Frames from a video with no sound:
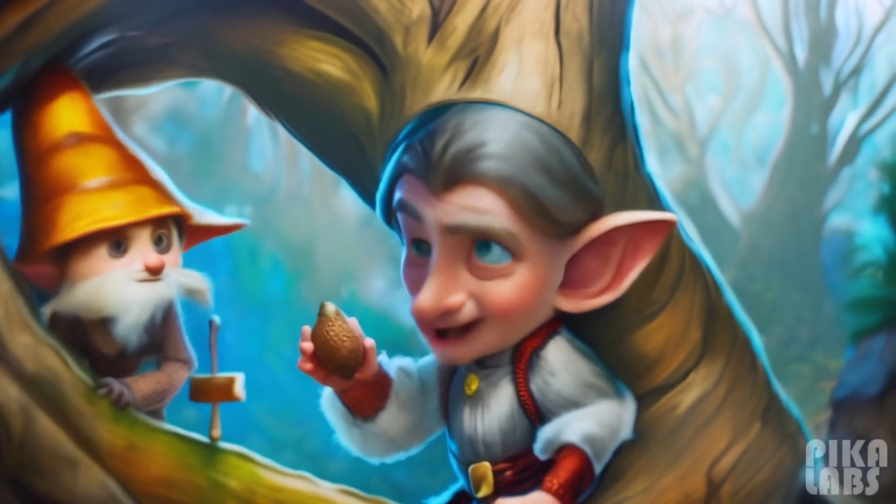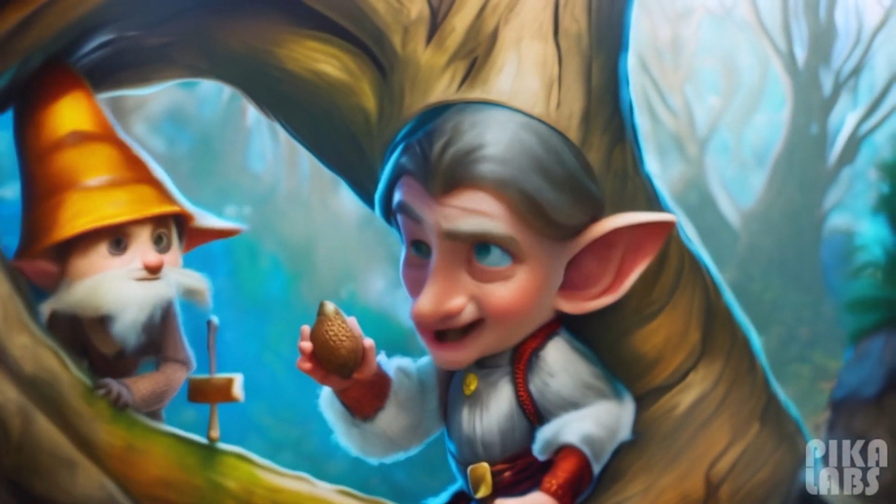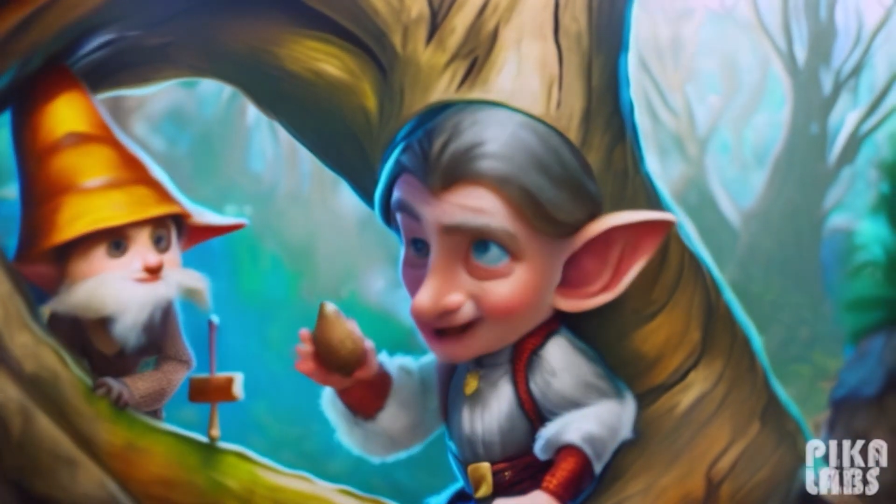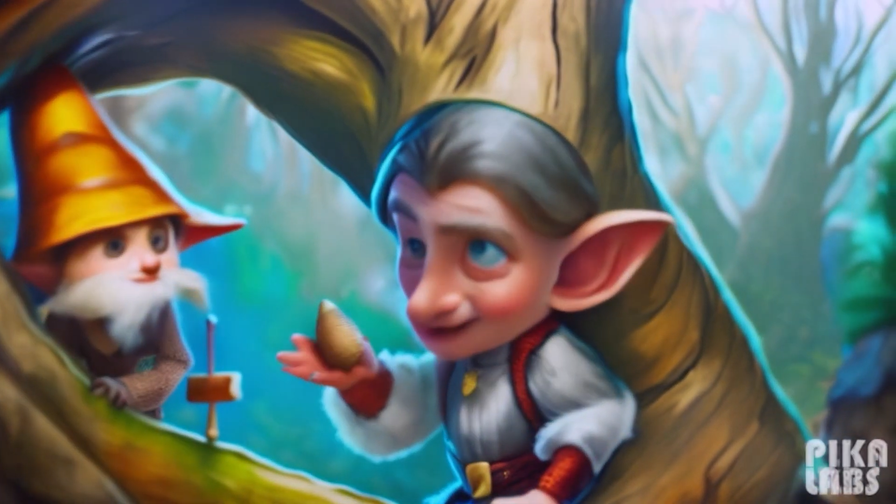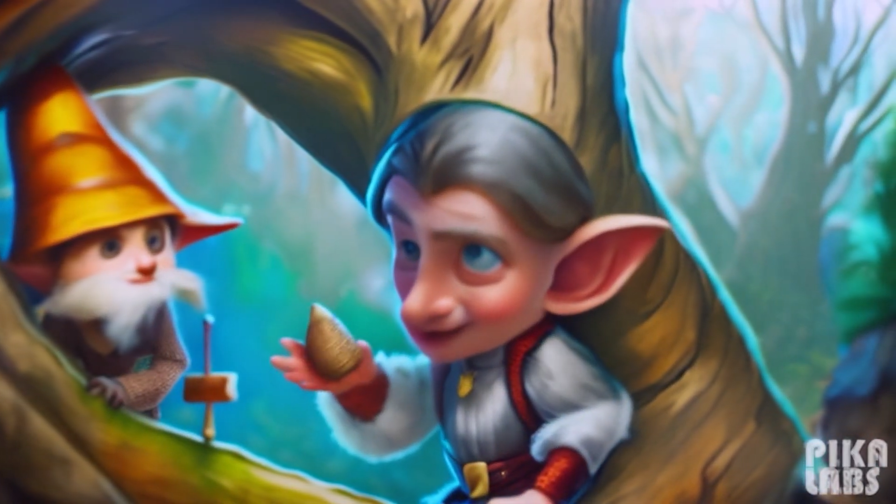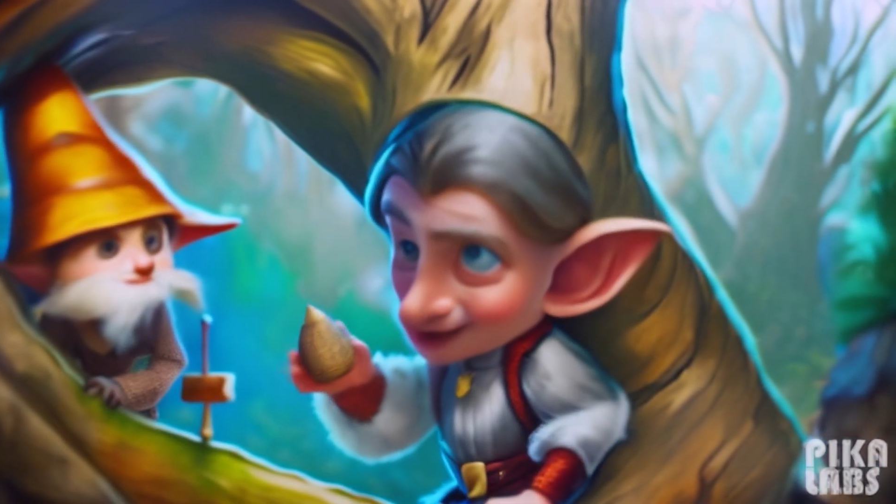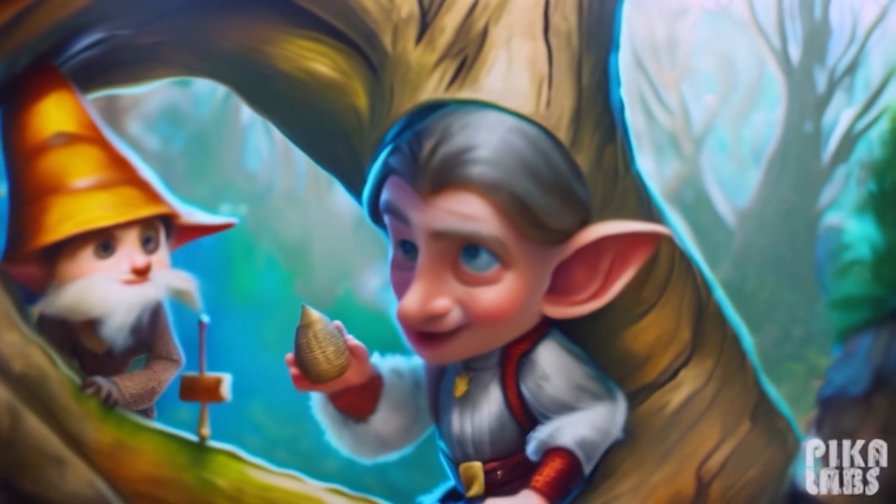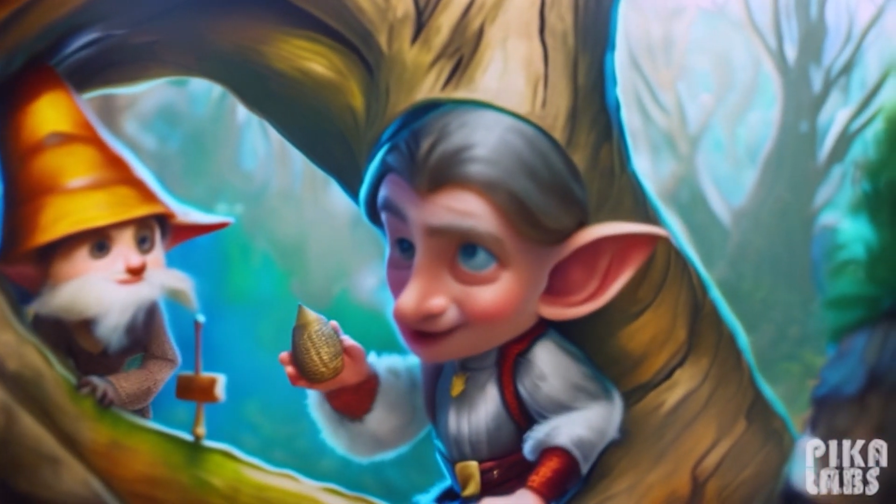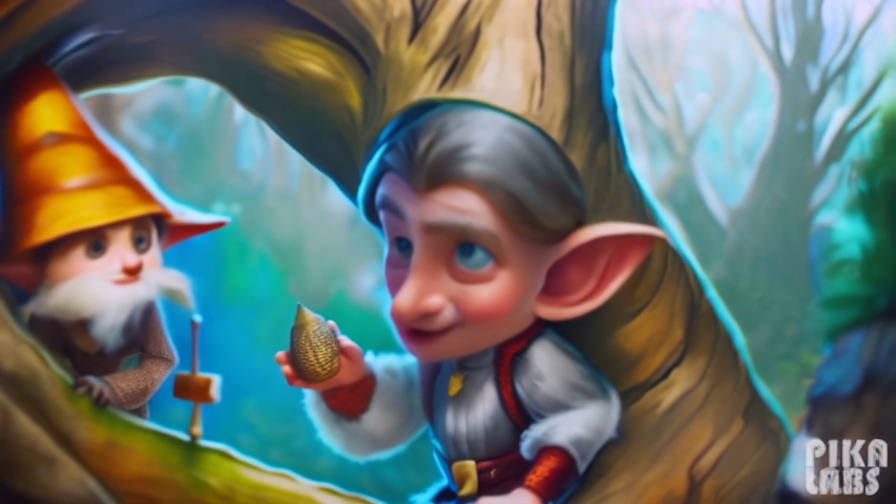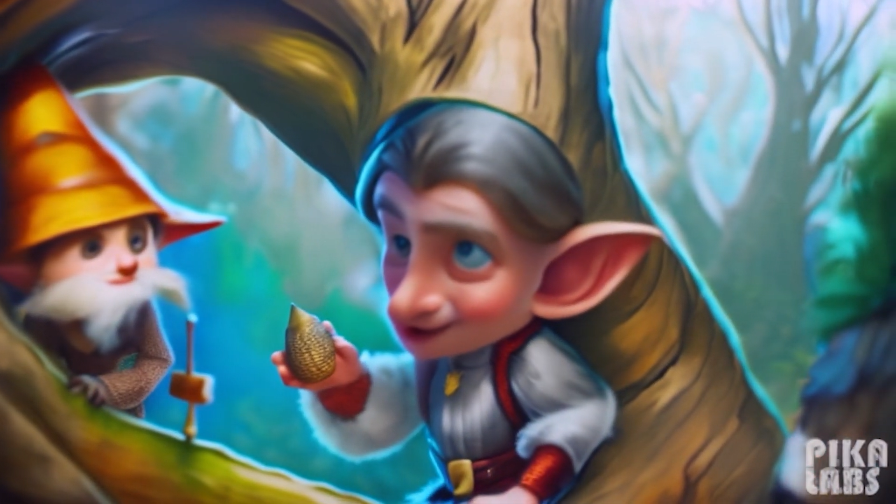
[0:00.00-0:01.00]
character in
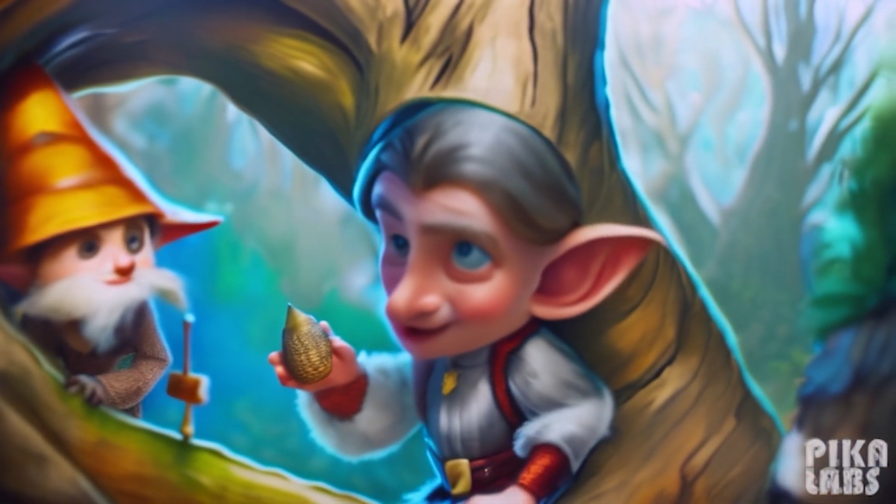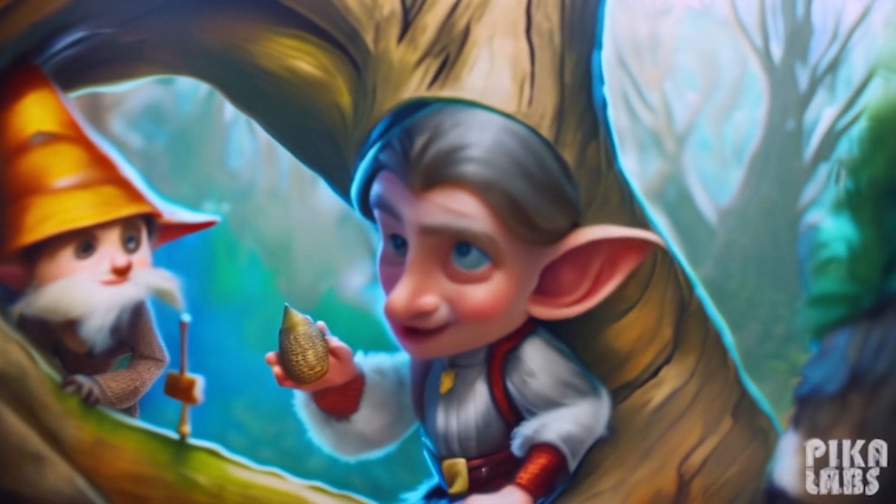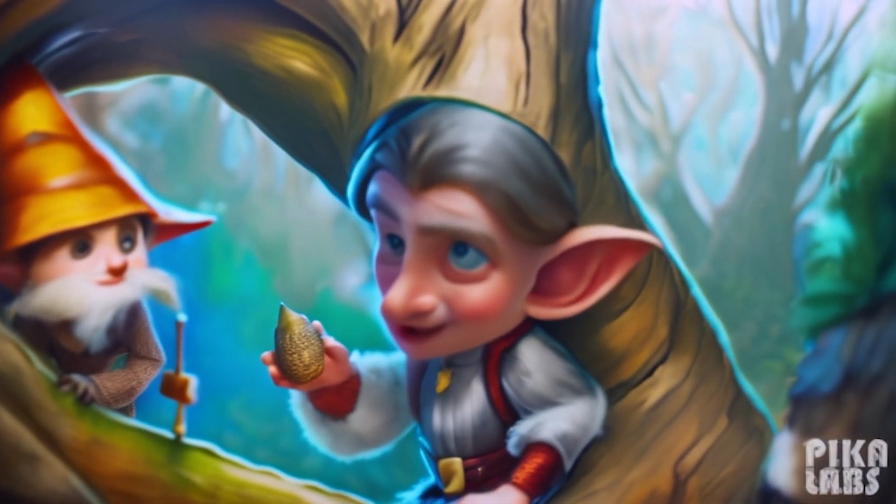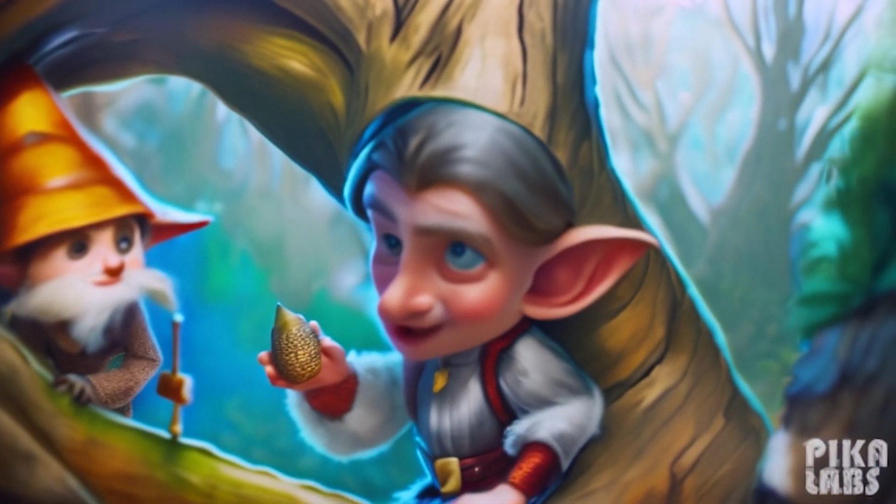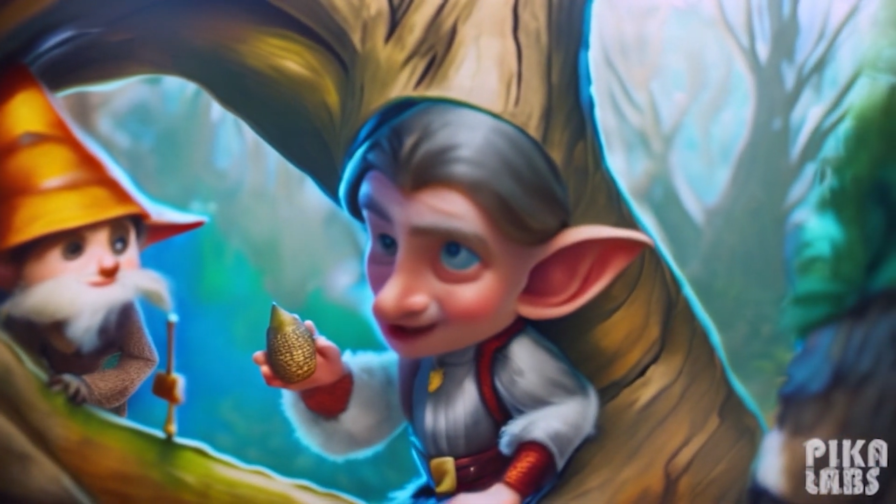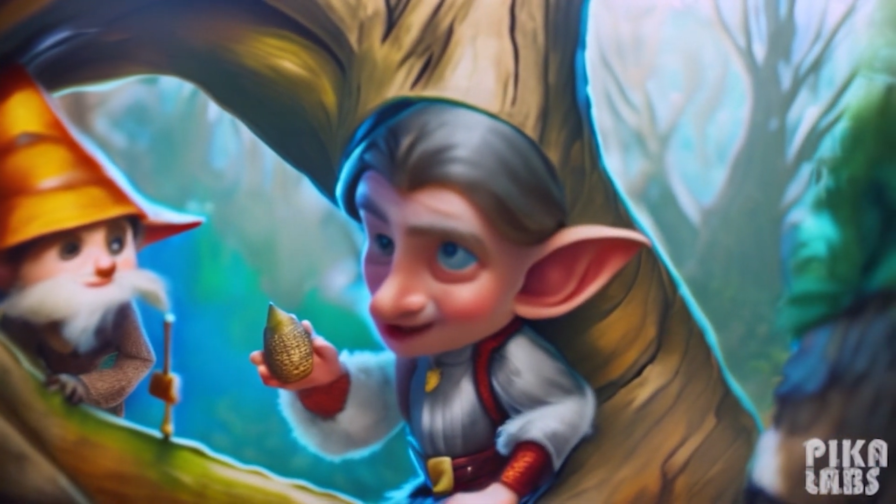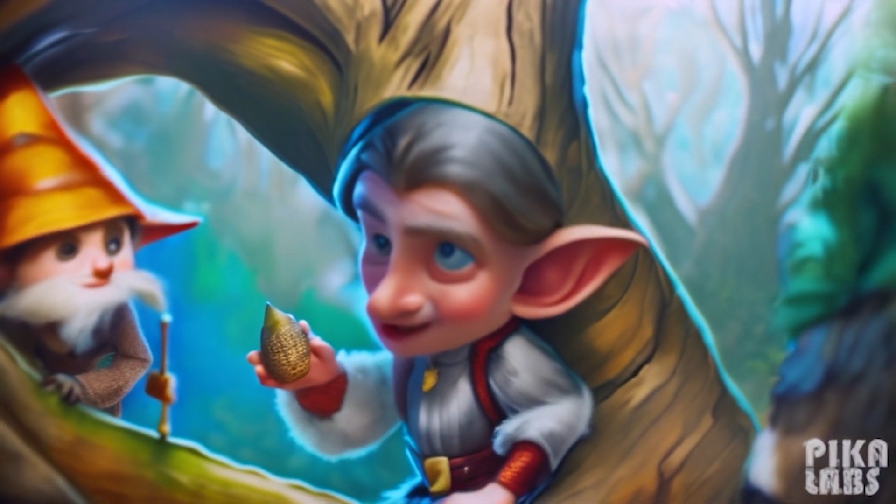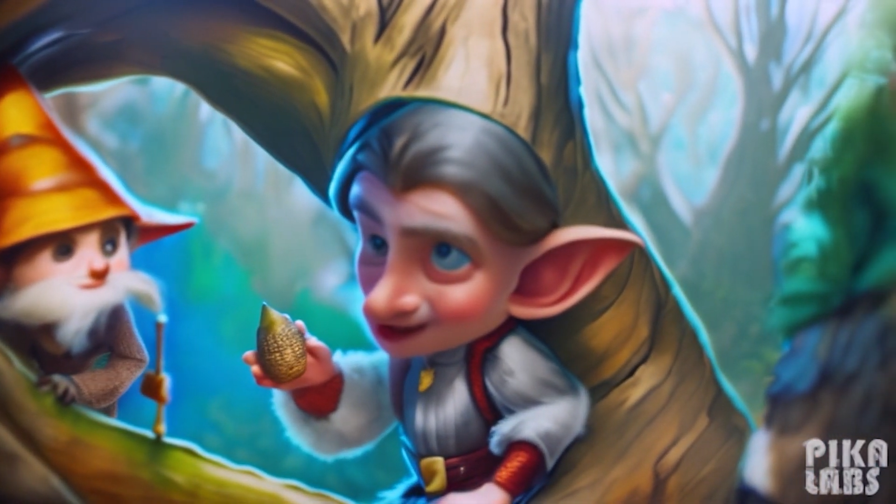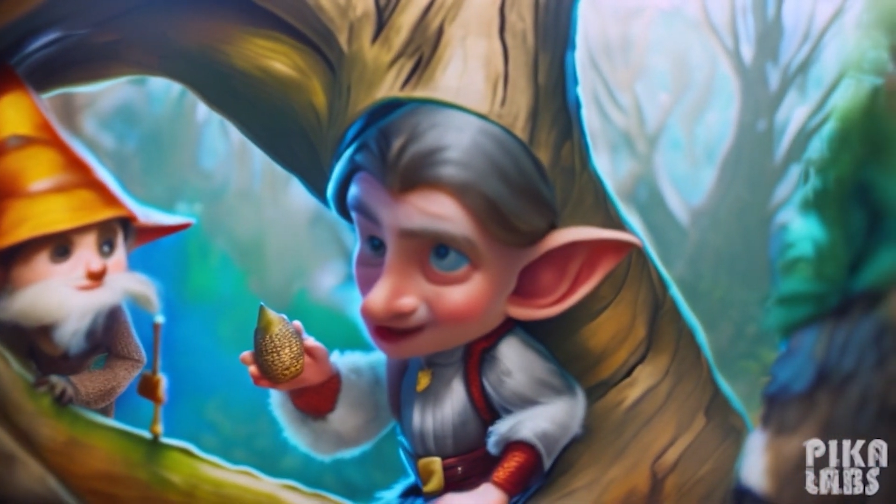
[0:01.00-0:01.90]
your animation,